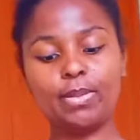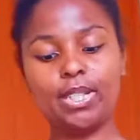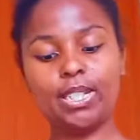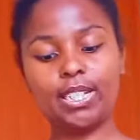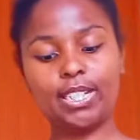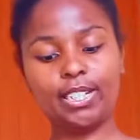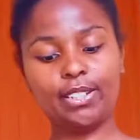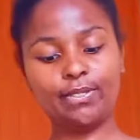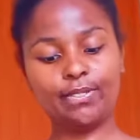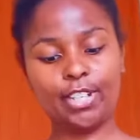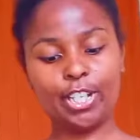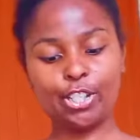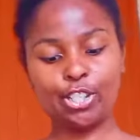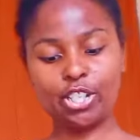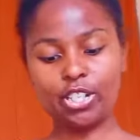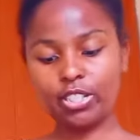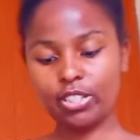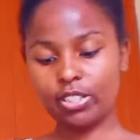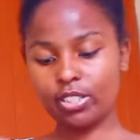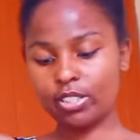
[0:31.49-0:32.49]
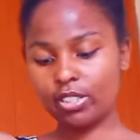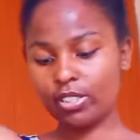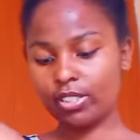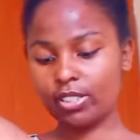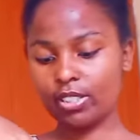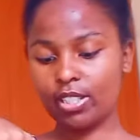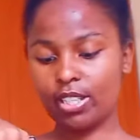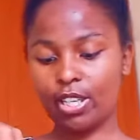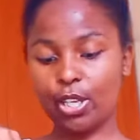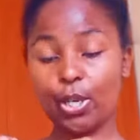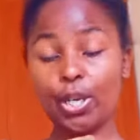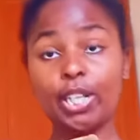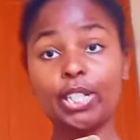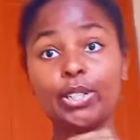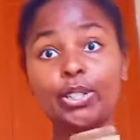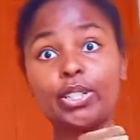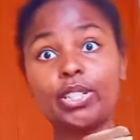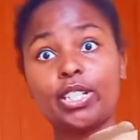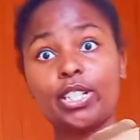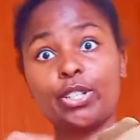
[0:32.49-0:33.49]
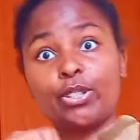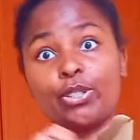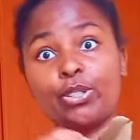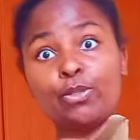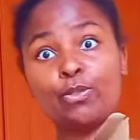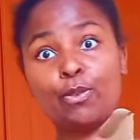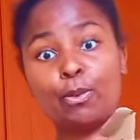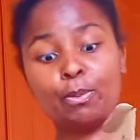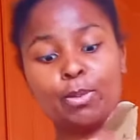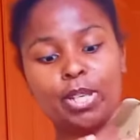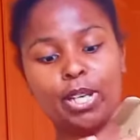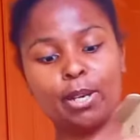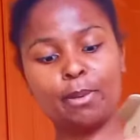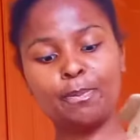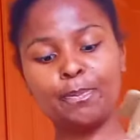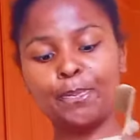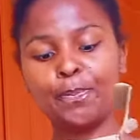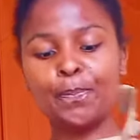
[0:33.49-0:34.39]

Lenny Ventures. You can order yours from there.